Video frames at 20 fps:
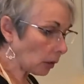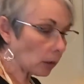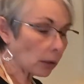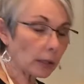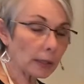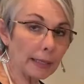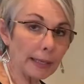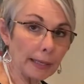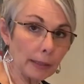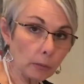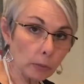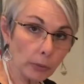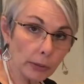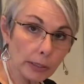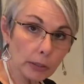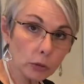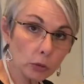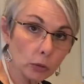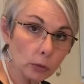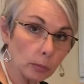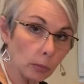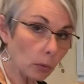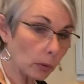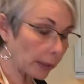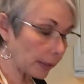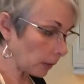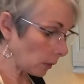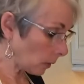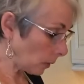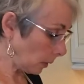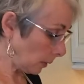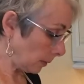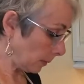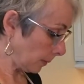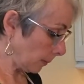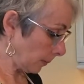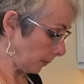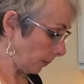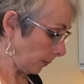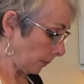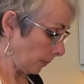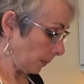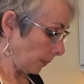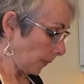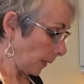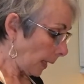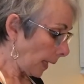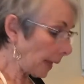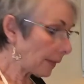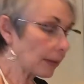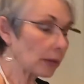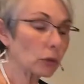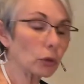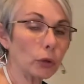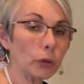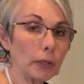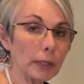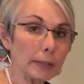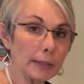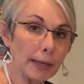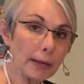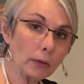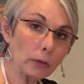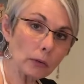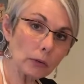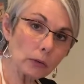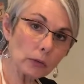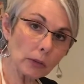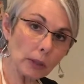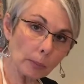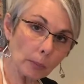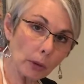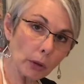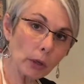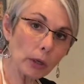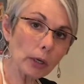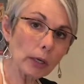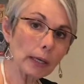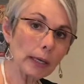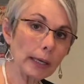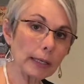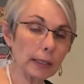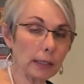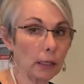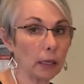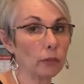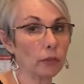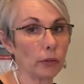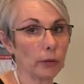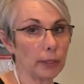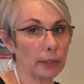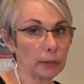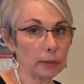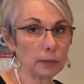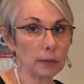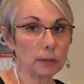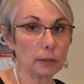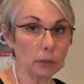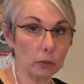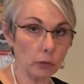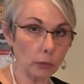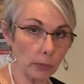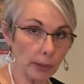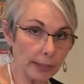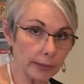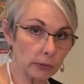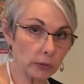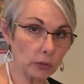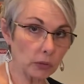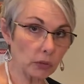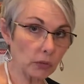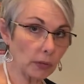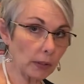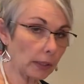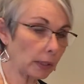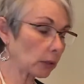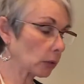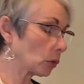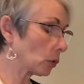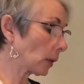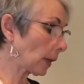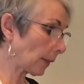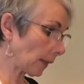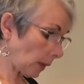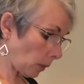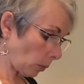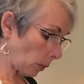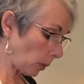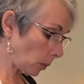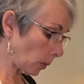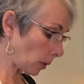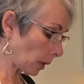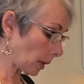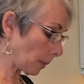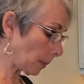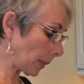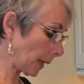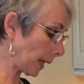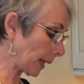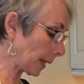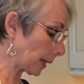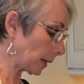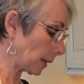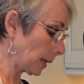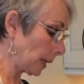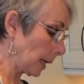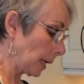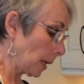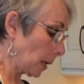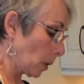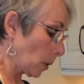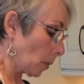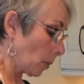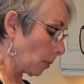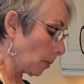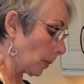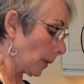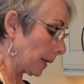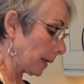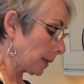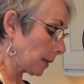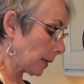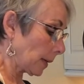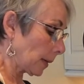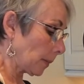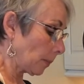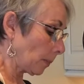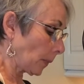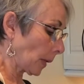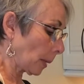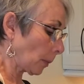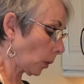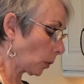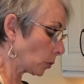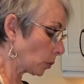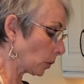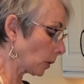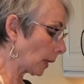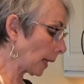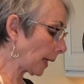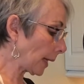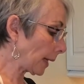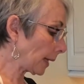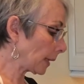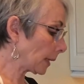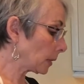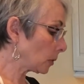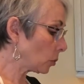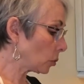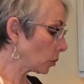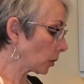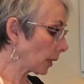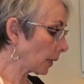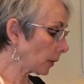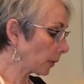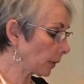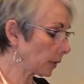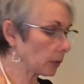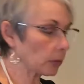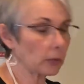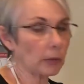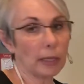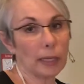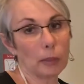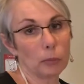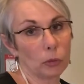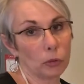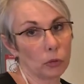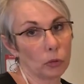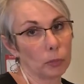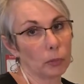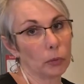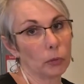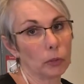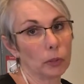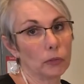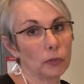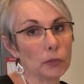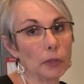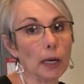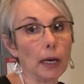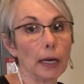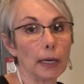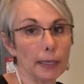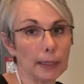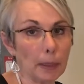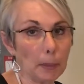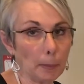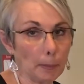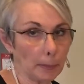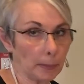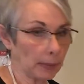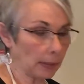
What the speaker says: Again, bring it to a boil and then turn it down to simmer and cover it until the rice is finished, and then we will come back. But I'm also going to add a generous tablespoon of thyme.